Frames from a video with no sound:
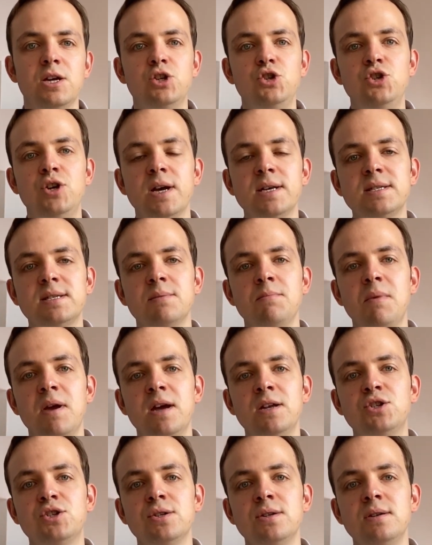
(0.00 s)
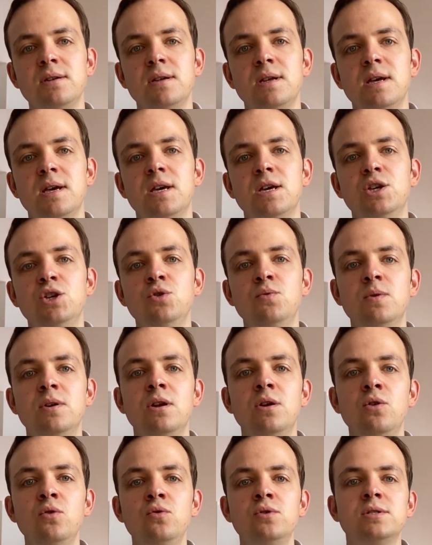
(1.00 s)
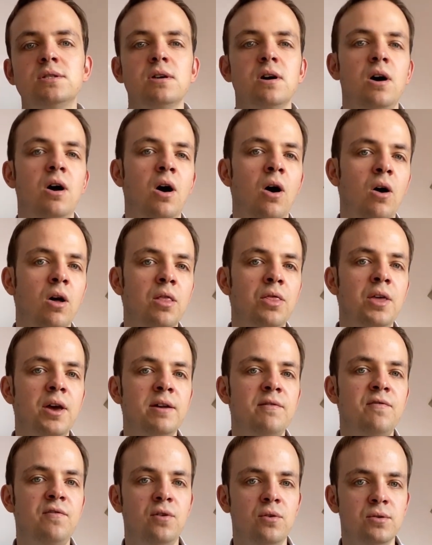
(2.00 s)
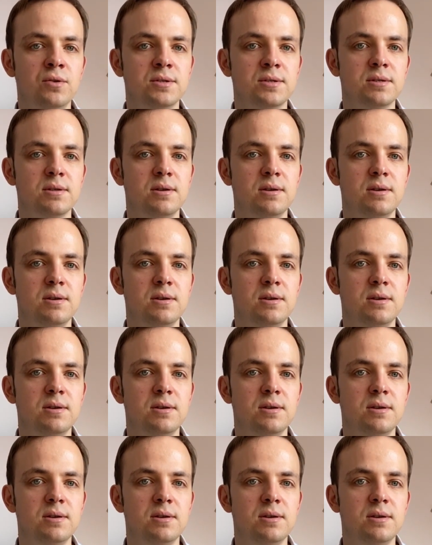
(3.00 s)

Just imagine you would lose all that photos.